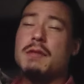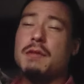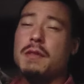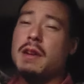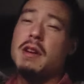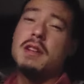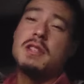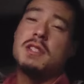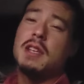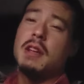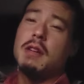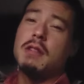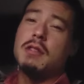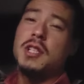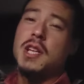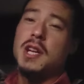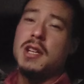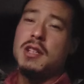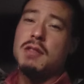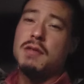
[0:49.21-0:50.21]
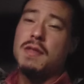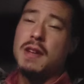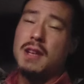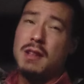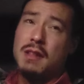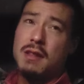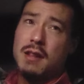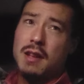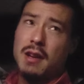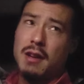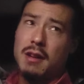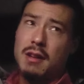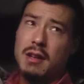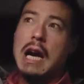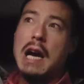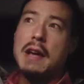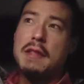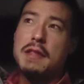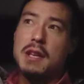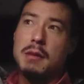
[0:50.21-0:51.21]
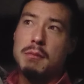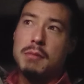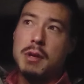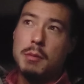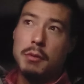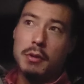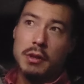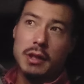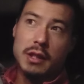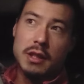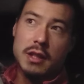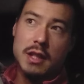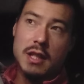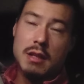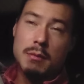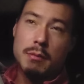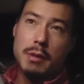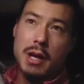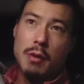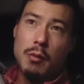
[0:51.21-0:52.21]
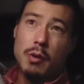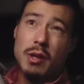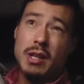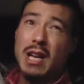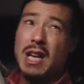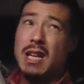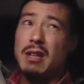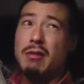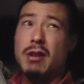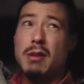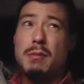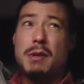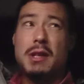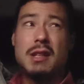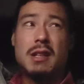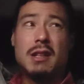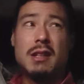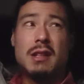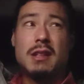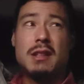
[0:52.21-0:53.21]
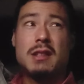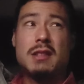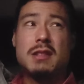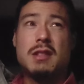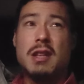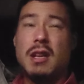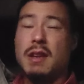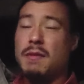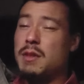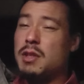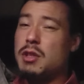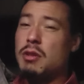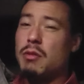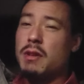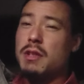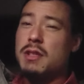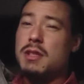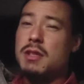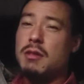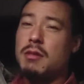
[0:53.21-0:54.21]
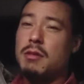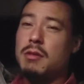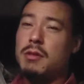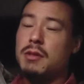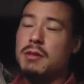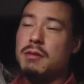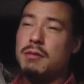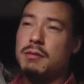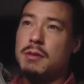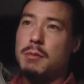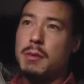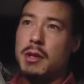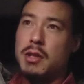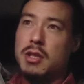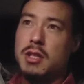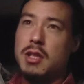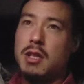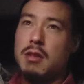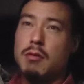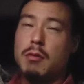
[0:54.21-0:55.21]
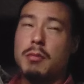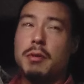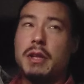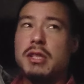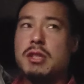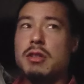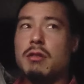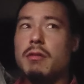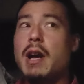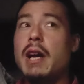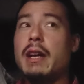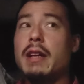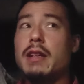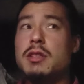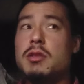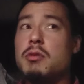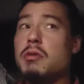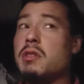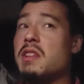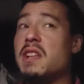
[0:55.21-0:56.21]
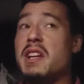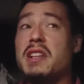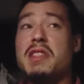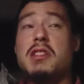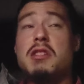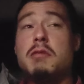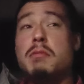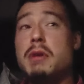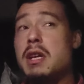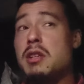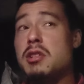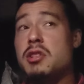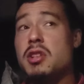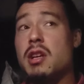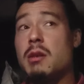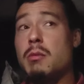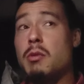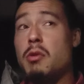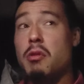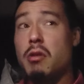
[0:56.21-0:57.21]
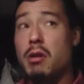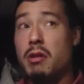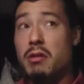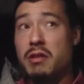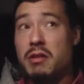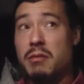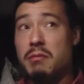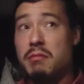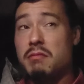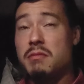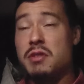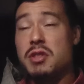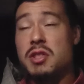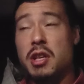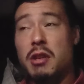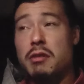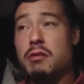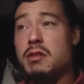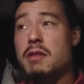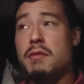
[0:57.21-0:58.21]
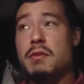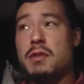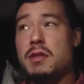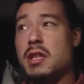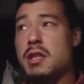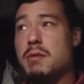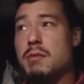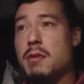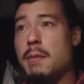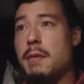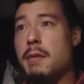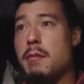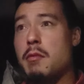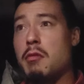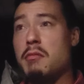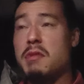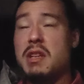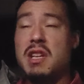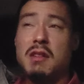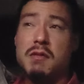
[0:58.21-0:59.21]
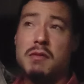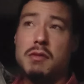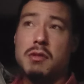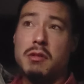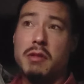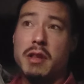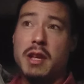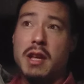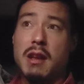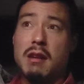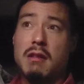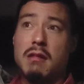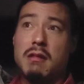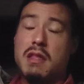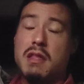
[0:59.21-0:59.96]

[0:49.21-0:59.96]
a very subtle change, if anything. I think people are gonna need to buy one anyway because the inventory is so old. You might just need to replace your rackets, or you like the new paint job, or the subtle differences might be more meaningful than